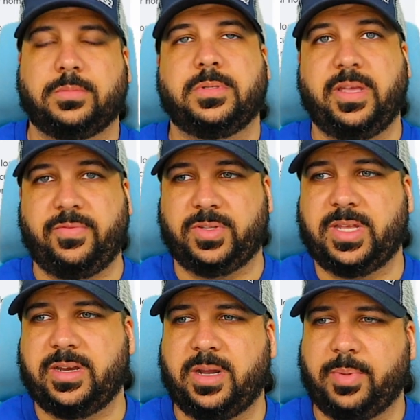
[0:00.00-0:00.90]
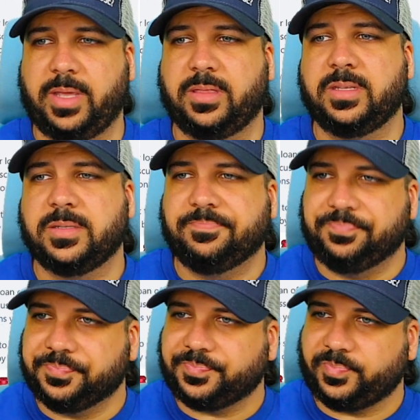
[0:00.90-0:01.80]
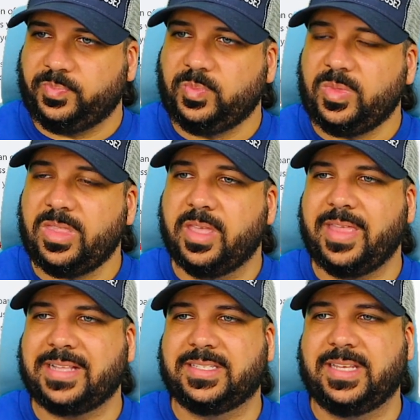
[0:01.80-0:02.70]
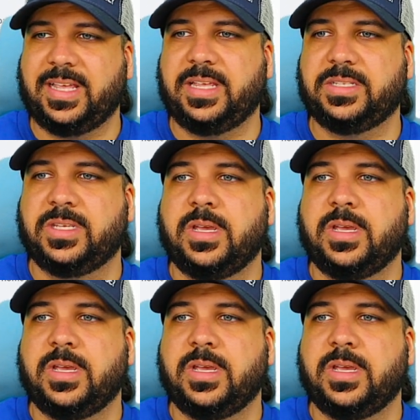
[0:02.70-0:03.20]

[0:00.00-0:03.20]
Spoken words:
if you set it up like this, that says